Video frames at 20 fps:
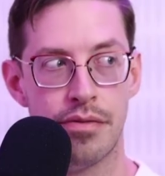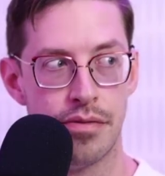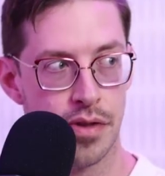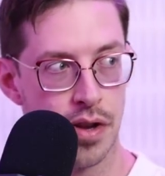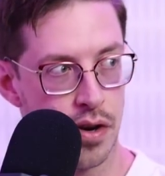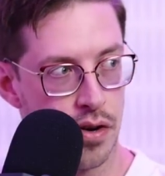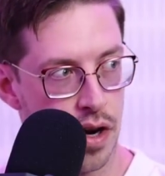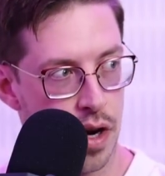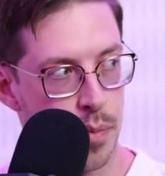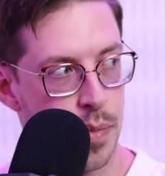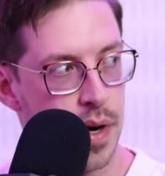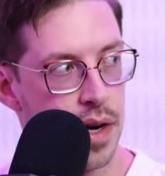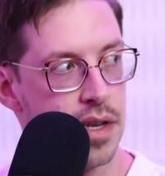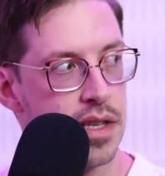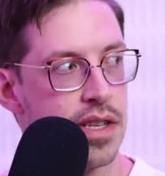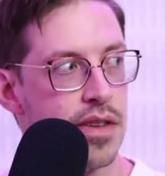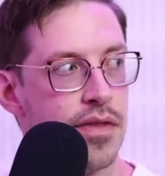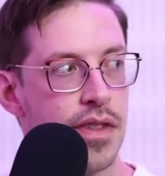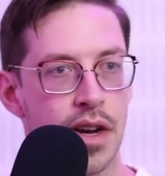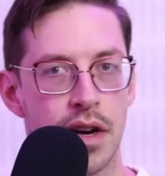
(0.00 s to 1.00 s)
their
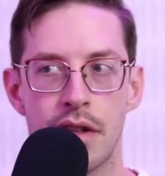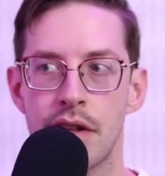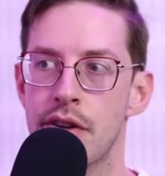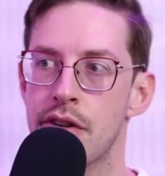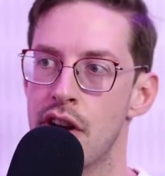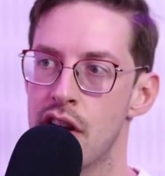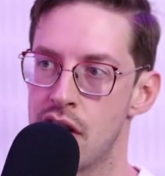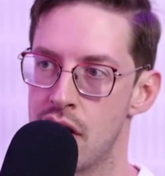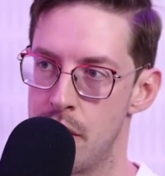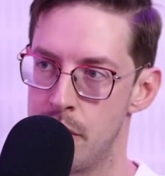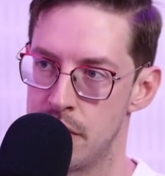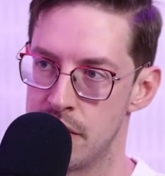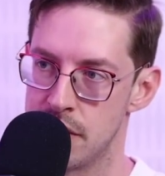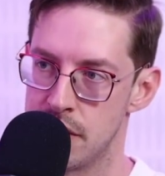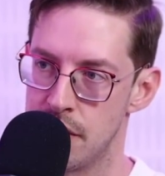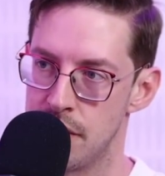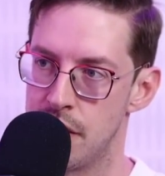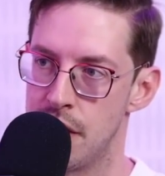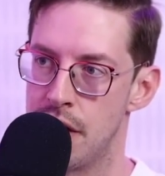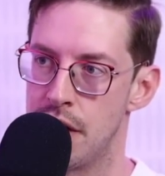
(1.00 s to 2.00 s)
grandparents lived there, their great
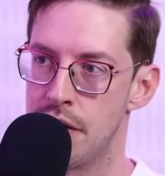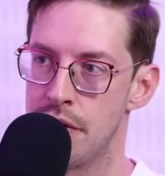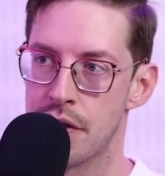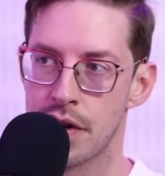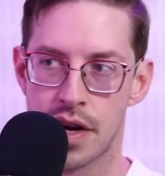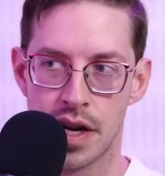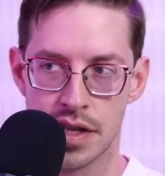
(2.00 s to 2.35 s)
grandparents lived there, their